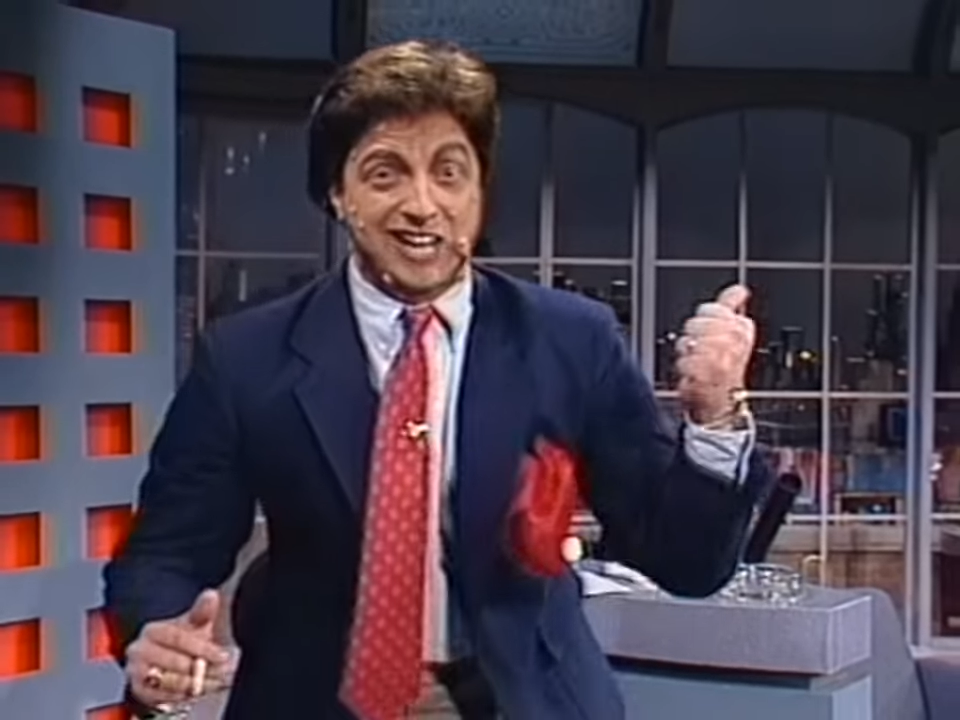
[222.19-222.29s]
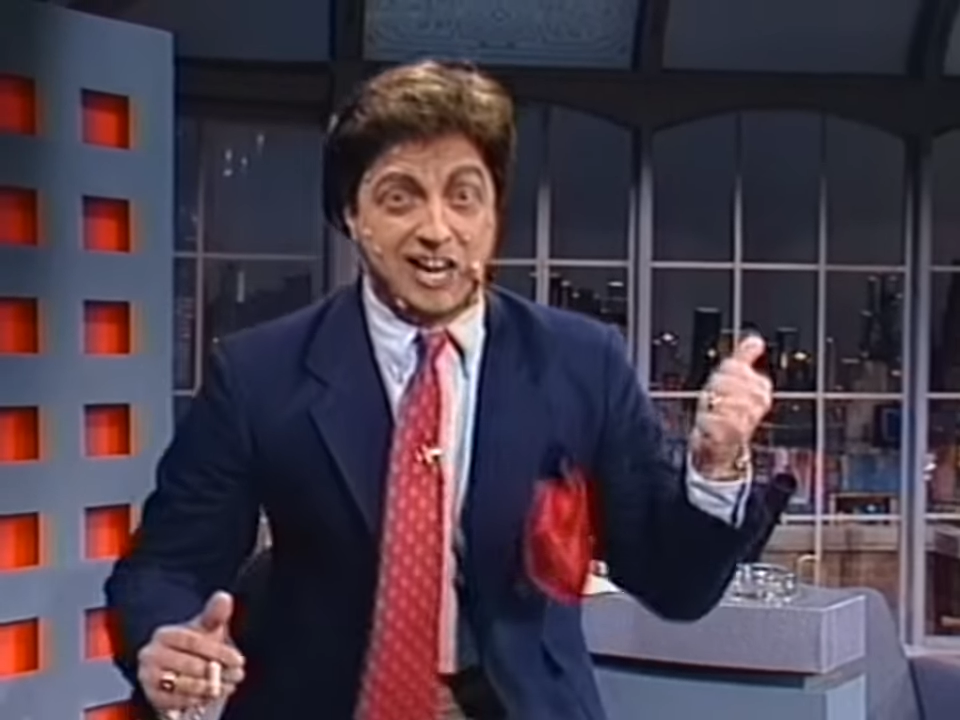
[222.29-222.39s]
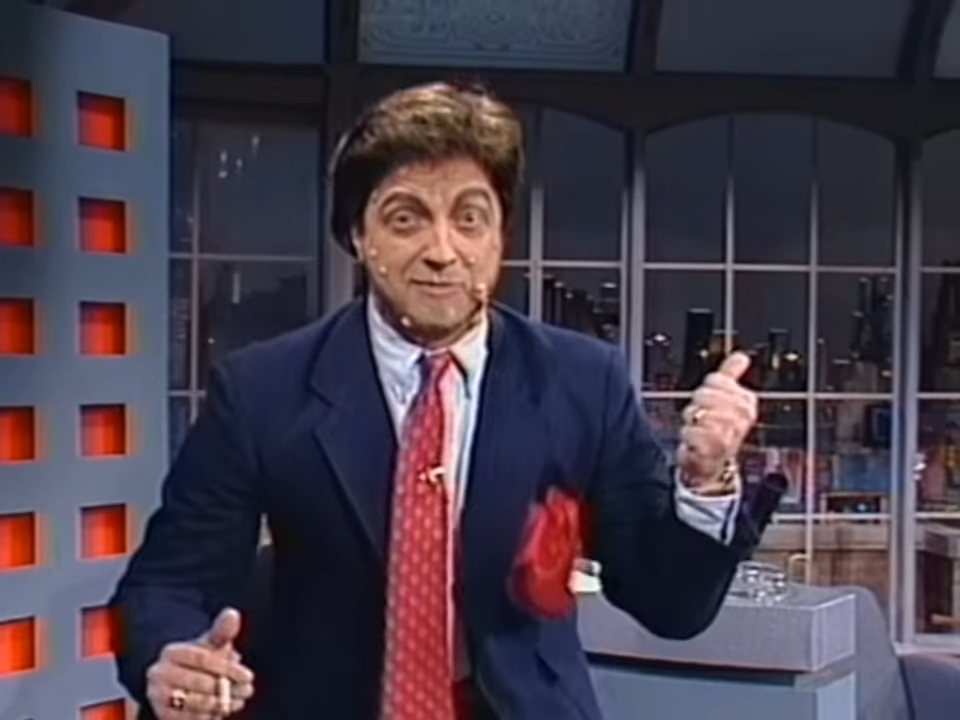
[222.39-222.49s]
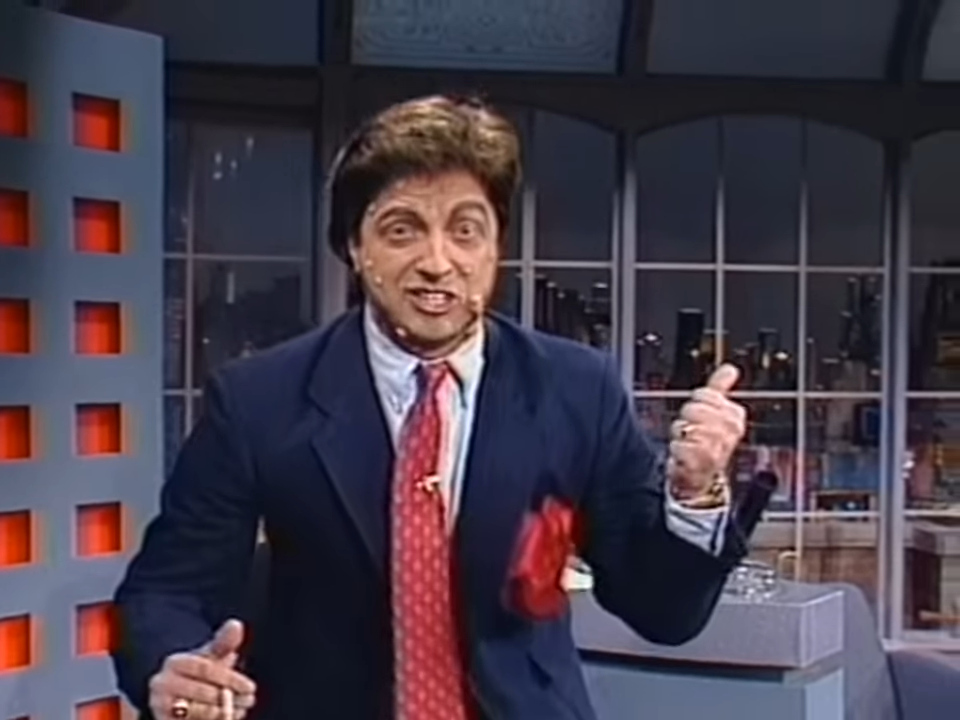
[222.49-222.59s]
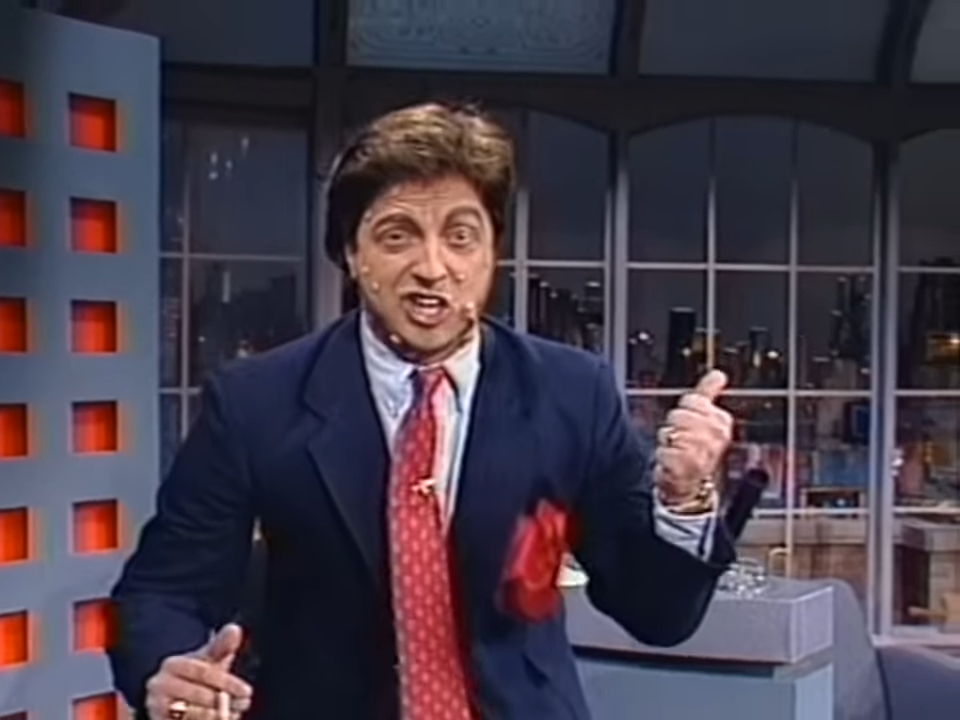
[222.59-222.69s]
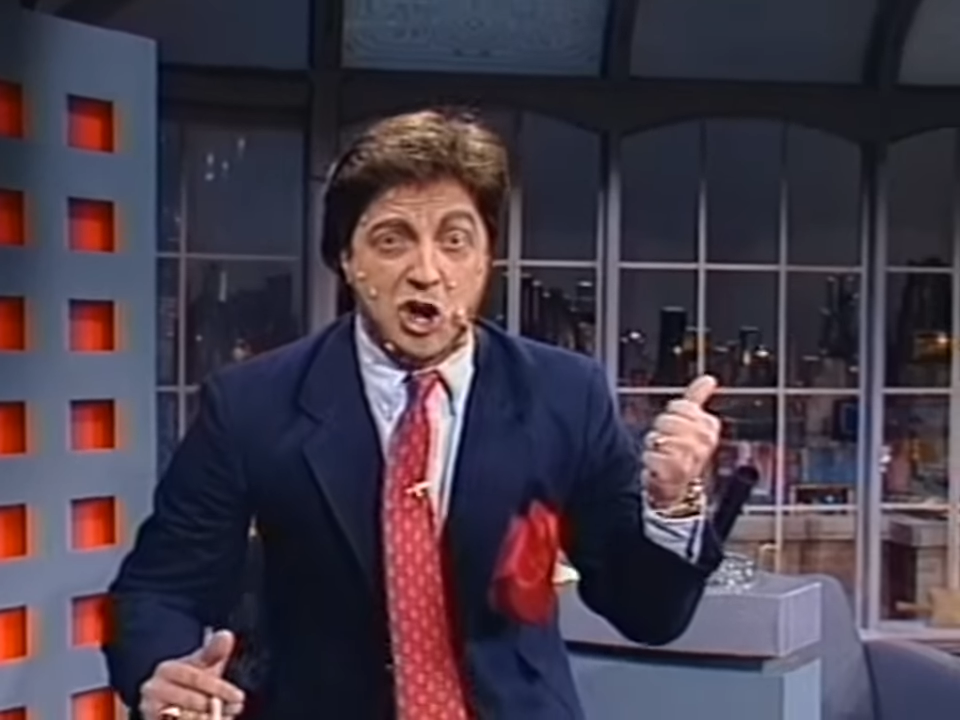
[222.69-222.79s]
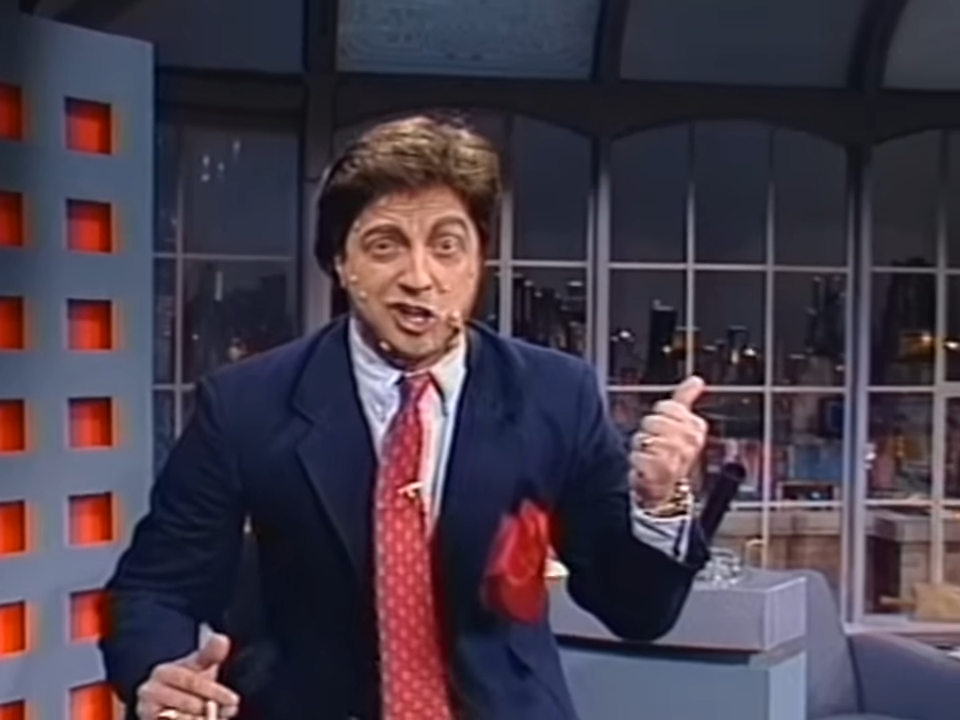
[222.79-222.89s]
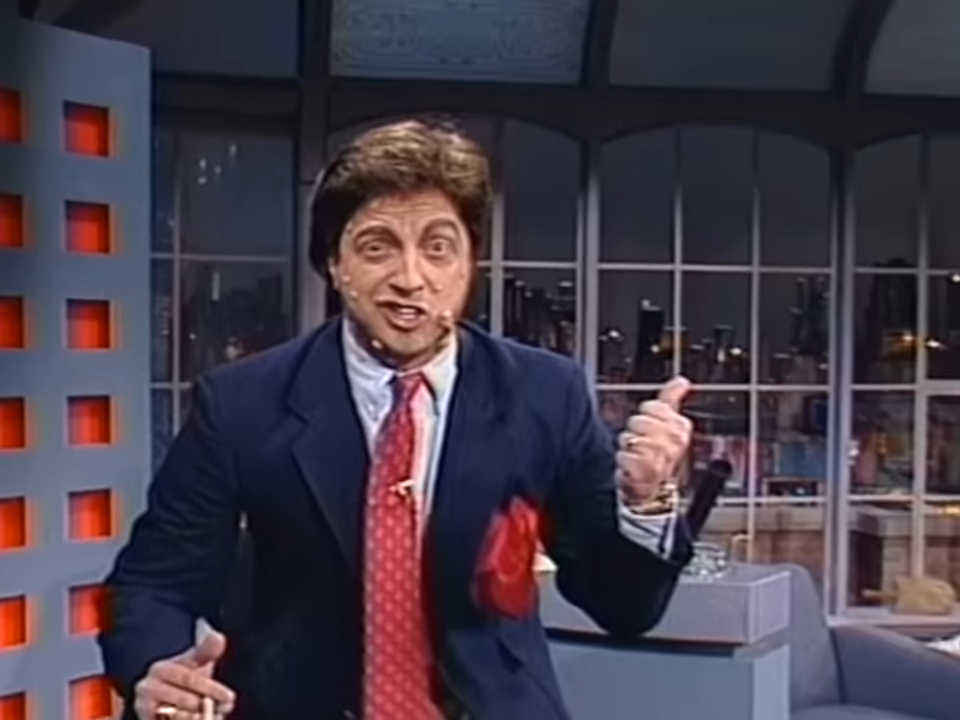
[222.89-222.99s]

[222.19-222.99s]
Lettermans go to